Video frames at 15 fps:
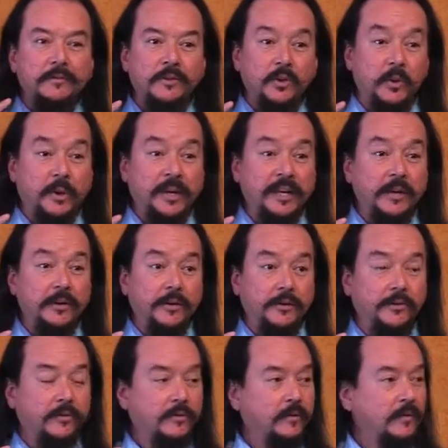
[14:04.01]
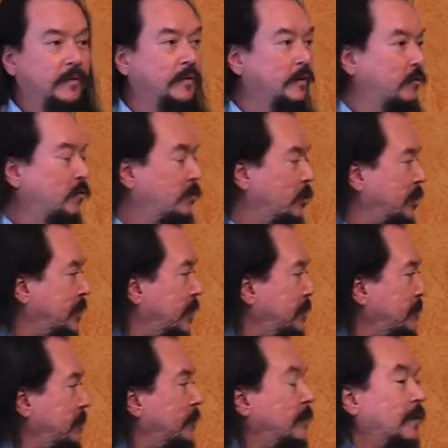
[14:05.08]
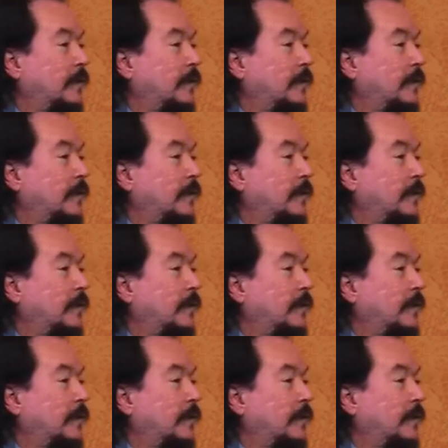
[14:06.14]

your ears. One more time.